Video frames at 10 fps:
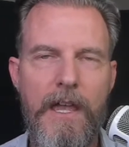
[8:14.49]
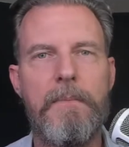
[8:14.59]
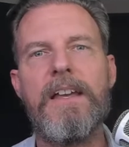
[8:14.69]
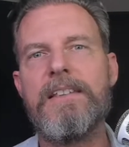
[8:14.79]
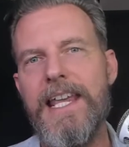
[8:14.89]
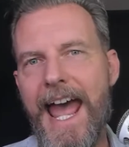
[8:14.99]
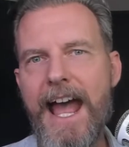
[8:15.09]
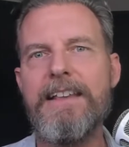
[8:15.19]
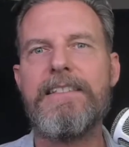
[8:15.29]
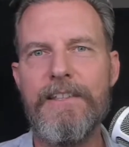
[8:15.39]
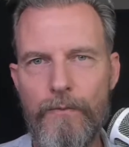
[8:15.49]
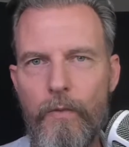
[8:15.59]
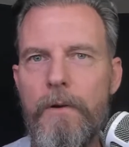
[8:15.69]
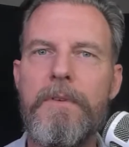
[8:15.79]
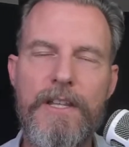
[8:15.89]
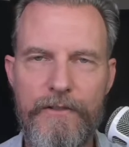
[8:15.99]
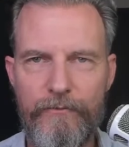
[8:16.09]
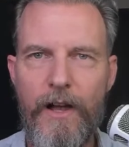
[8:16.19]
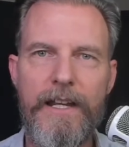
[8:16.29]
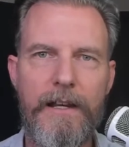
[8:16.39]
because as this woman is
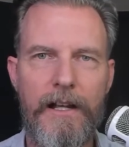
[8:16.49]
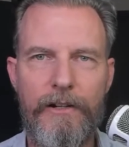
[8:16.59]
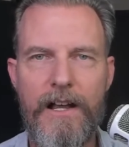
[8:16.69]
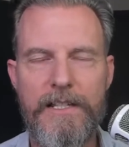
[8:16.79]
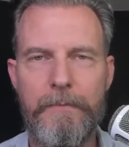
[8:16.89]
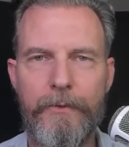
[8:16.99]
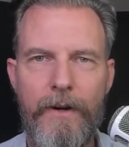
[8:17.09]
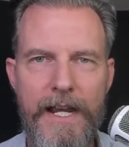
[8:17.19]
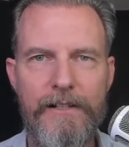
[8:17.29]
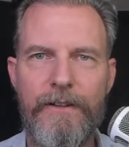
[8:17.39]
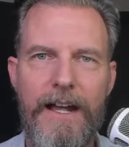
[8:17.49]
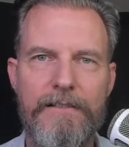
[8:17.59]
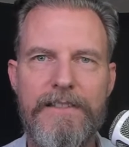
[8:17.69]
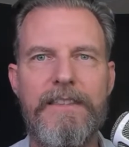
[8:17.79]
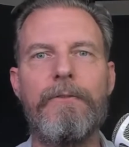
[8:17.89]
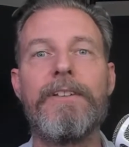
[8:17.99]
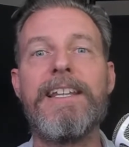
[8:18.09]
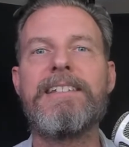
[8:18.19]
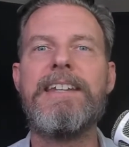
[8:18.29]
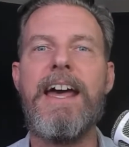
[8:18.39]
running across the parade grounds, they
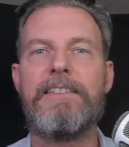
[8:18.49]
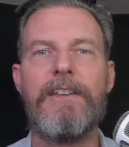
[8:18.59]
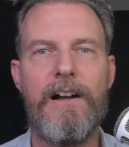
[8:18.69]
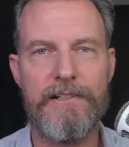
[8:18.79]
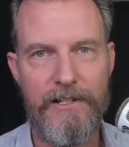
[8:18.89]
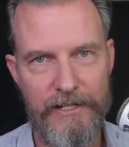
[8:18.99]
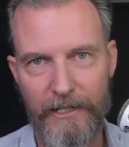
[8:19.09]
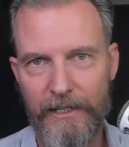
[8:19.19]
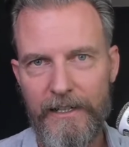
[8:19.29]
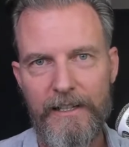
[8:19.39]
release death dogs on her.